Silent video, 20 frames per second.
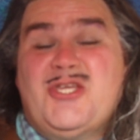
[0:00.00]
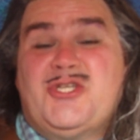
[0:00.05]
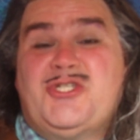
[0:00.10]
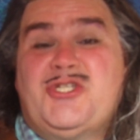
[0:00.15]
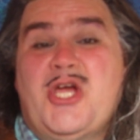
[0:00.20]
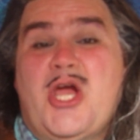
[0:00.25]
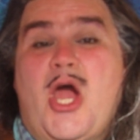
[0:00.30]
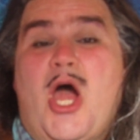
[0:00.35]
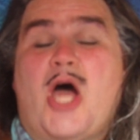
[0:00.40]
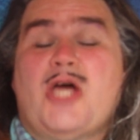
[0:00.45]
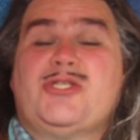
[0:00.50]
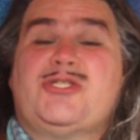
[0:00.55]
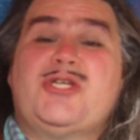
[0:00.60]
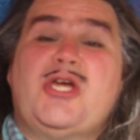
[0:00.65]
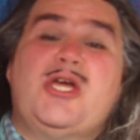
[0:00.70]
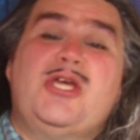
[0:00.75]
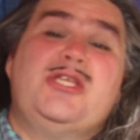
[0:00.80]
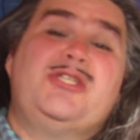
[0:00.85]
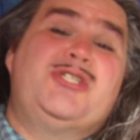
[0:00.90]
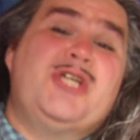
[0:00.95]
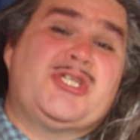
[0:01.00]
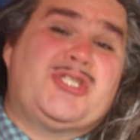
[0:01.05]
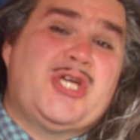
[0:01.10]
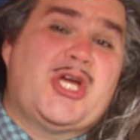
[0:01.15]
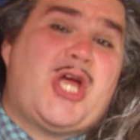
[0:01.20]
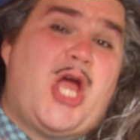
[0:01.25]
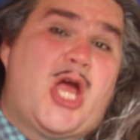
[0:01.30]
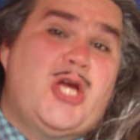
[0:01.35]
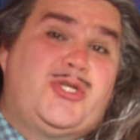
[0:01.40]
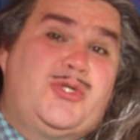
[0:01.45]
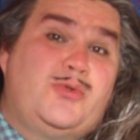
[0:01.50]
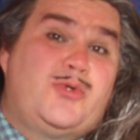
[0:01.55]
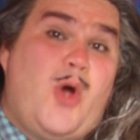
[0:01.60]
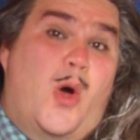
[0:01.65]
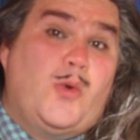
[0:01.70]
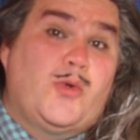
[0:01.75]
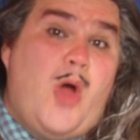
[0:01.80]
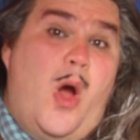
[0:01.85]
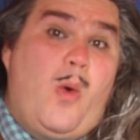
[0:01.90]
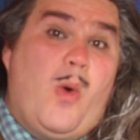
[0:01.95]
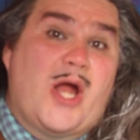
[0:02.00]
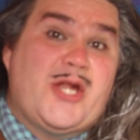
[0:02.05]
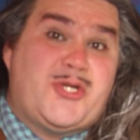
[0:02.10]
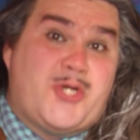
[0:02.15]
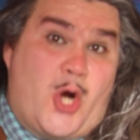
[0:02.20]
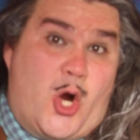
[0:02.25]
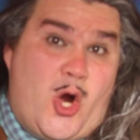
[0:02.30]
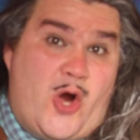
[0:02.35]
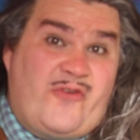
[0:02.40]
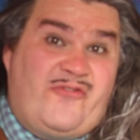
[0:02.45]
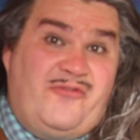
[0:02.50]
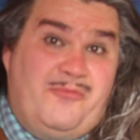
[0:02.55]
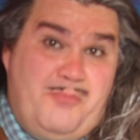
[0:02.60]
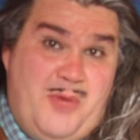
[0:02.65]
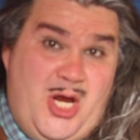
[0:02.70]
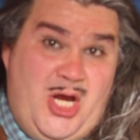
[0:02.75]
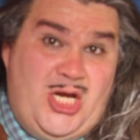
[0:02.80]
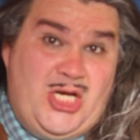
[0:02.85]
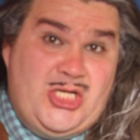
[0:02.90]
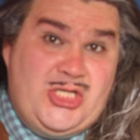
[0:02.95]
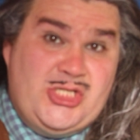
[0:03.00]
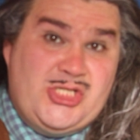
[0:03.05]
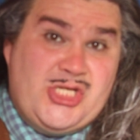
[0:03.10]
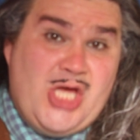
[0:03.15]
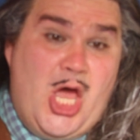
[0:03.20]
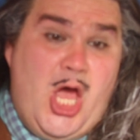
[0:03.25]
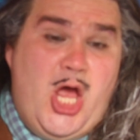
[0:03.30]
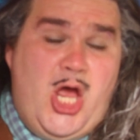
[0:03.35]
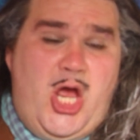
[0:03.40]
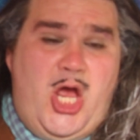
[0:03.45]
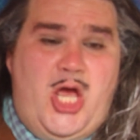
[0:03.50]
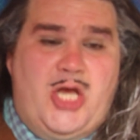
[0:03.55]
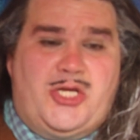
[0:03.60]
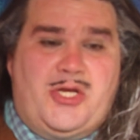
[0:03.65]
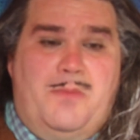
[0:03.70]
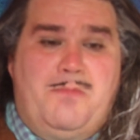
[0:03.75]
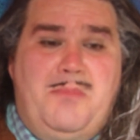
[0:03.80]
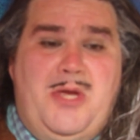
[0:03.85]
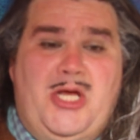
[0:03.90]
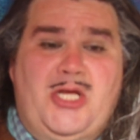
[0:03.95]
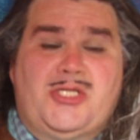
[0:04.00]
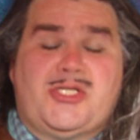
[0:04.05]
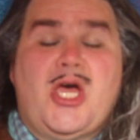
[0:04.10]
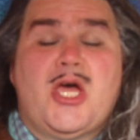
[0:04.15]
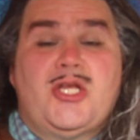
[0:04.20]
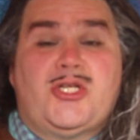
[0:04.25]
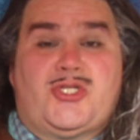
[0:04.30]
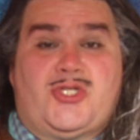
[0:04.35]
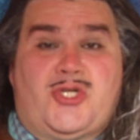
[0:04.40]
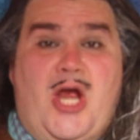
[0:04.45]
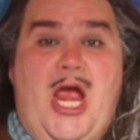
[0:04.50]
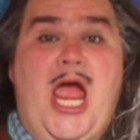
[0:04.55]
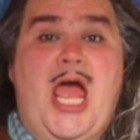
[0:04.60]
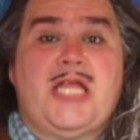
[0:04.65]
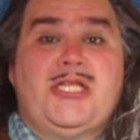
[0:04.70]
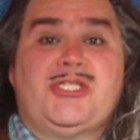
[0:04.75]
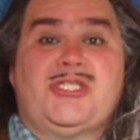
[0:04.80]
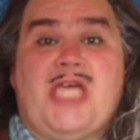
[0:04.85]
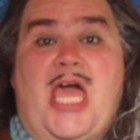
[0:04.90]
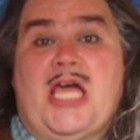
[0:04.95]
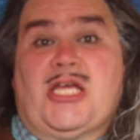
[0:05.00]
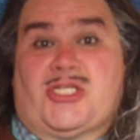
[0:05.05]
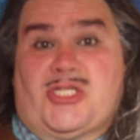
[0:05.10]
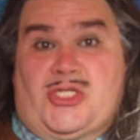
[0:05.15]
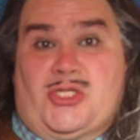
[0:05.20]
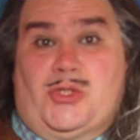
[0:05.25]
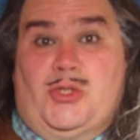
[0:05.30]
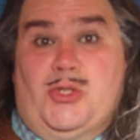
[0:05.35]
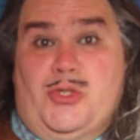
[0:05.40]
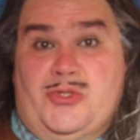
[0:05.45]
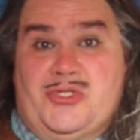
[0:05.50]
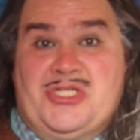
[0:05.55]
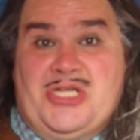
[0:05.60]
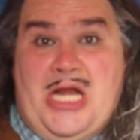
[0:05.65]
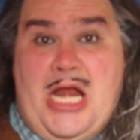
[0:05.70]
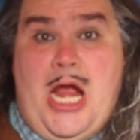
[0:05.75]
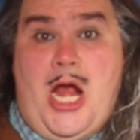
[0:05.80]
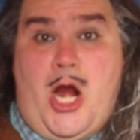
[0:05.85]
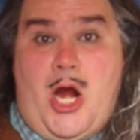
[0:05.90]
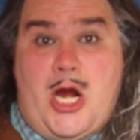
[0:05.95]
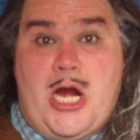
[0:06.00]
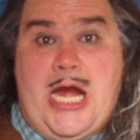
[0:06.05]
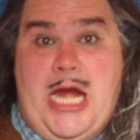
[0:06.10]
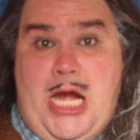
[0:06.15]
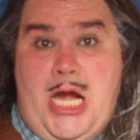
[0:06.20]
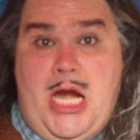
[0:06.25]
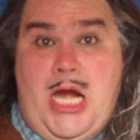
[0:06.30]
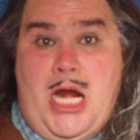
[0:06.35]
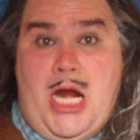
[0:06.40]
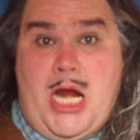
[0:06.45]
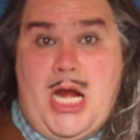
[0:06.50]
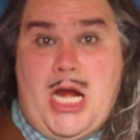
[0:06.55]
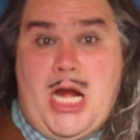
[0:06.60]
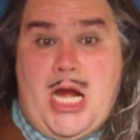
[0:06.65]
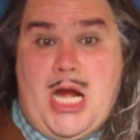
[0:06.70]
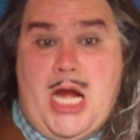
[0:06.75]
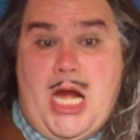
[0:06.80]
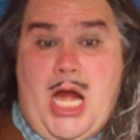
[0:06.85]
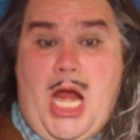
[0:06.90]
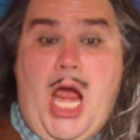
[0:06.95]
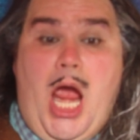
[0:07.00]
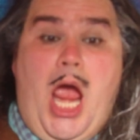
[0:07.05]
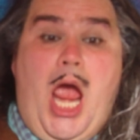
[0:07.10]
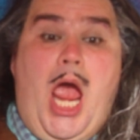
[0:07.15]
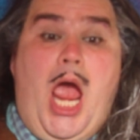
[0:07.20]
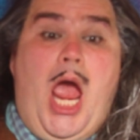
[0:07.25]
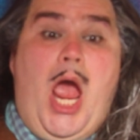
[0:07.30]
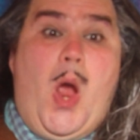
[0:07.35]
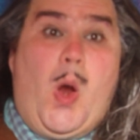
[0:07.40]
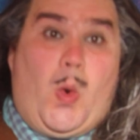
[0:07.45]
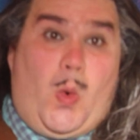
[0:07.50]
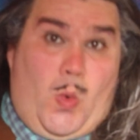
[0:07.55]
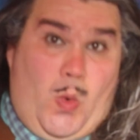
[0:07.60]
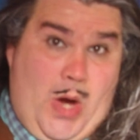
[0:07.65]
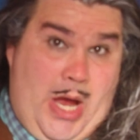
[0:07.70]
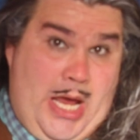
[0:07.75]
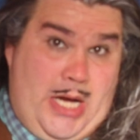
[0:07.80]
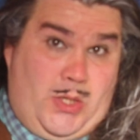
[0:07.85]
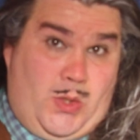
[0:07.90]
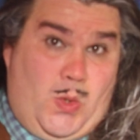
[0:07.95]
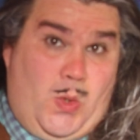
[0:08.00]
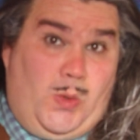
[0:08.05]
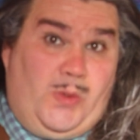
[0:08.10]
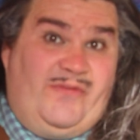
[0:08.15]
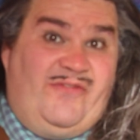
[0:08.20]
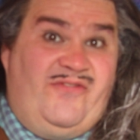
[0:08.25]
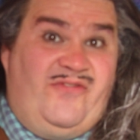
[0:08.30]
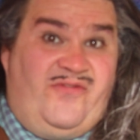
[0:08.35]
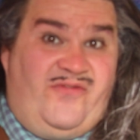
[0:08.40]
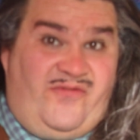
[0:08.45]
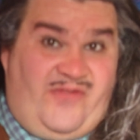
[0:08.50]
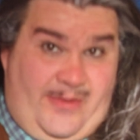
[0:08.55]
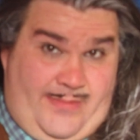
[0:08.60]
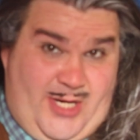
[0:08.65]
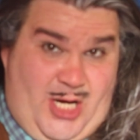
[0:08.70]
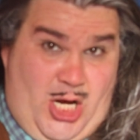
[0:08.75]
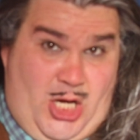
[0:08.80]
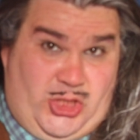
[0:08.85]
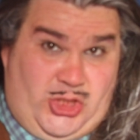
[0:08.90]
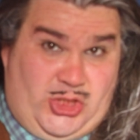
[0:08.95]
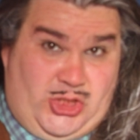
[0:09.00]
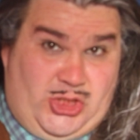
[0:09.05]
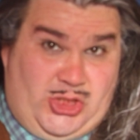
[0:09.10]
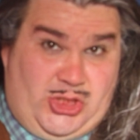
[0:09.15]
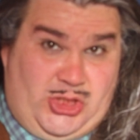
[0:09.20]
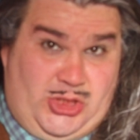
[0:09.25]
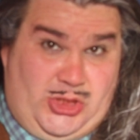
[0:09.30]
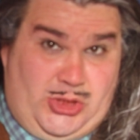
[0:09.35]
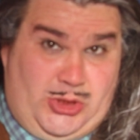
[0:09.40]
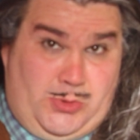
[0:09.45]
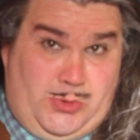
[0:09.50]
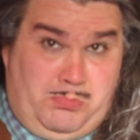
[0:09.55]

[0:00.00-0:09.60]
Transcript: She, just in case you don't know what TERF means, it means trans exclusionary radical feminist.